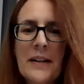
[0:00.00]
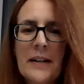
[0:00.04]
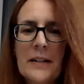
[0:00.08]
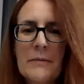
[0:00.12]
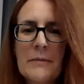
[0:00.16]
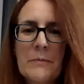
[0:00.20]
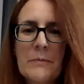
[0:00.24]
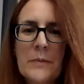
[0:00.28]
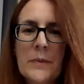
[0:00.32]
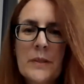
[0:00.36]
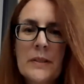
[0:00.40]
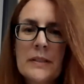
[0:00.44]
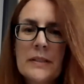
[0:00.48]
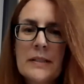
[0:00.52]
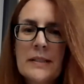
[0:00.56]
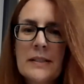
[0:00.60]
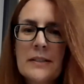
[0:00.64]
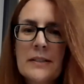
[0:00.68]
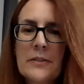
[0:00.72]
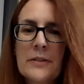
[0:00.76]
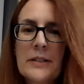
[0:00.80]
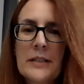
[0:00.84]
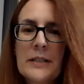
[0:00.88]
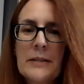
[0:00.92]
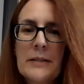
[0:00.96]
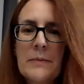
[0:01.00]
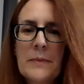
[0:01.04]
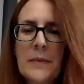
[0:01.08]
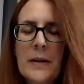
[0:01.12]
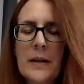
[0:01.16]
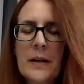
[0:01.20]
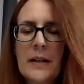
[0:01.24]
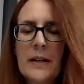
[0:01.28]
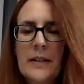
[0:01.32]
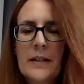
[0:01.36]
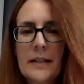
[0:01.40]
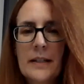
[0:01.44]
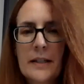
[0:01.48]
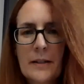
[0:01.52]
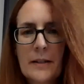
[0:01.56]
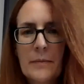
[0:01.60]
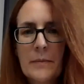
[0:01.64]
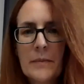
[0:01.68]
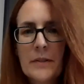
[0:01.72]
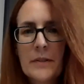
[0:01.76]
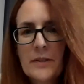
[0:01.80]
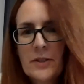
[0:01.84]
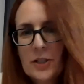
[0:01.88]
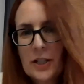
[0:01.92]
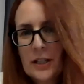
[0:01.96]
I'm Melissa Creem. I
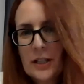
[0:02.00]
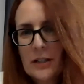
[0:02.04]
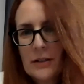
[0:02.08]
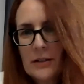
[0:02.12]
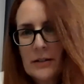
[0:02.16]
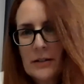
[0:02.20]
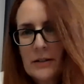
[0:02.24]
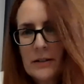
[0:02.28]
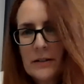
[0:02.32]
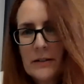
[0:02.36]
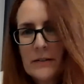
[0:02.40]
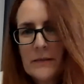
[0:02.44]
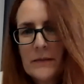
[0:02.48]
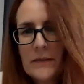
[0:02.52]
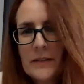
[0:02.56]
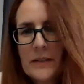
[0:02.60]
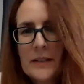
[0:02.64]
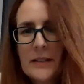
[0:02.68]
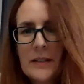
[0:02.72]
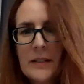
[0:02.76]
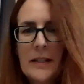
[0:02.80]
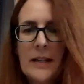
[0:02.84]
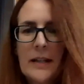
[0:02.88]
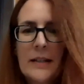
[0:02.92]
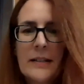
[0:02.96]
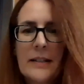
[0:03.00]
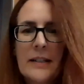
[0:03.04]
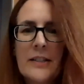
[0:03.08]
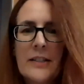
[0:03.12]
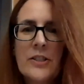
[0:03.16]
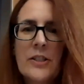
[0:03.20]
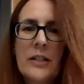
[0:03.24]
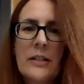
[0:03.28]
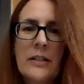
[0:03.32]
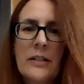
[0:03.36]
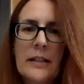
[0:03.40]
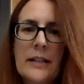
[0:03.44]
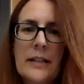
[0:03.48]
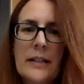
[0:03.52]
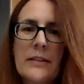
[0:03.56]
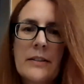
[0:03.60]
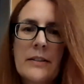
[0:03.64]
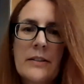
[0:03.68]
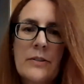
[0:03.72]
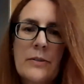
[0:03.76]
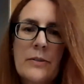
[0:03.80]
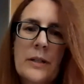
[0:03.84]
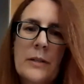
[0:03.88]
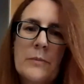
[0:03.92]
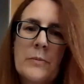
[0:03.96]
am the chair of the NHLA,
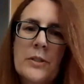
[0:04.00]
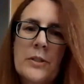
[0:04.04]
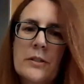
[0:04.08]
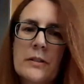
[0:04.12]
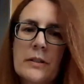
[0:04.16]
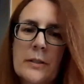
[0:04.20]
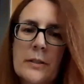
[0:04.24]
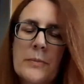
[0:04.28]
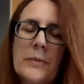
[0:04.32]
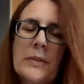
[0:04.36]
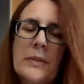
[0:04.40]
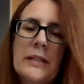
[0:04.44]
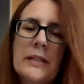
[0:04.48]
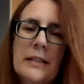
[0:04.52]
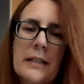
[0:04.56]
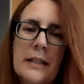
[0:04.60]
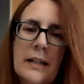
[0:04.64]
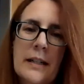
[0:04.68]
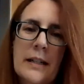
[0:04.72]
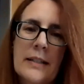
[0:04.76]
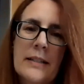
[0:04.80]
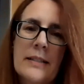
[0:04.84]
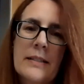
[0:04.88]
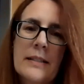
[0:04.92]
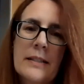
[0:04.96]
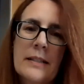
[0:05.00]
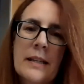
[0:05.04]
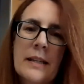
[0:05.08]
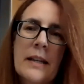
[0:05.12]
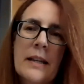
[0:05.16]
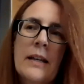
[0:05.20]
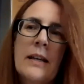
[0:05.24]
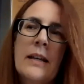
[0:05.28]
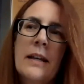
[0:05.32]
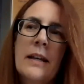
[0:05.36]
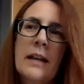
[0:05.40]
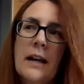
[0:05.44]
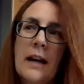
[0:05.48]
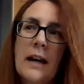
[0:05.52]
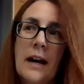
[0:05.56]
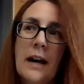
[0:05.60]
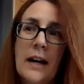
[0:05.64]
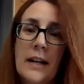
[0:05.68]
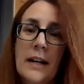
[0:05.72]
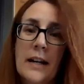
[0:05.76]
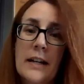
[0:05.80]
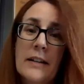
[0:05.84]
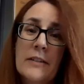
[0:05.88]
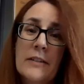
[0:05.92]
the New Hampshire Liberty Alliance. I